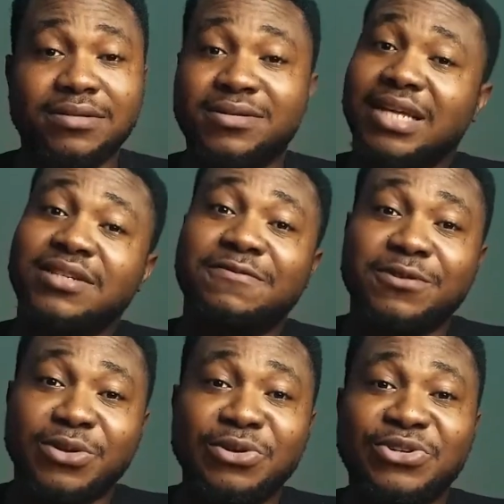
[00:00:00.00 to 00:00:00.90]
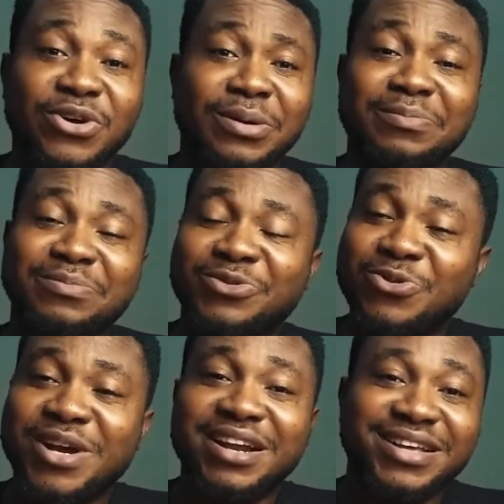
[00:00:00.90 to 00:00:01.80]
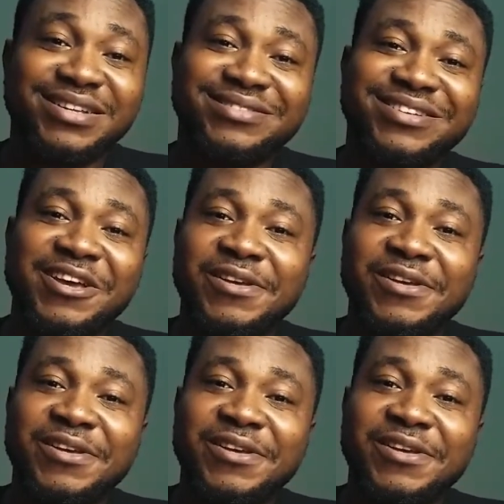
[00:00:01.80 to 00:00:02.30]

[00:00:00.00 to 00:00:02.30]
searching for solution, Googling,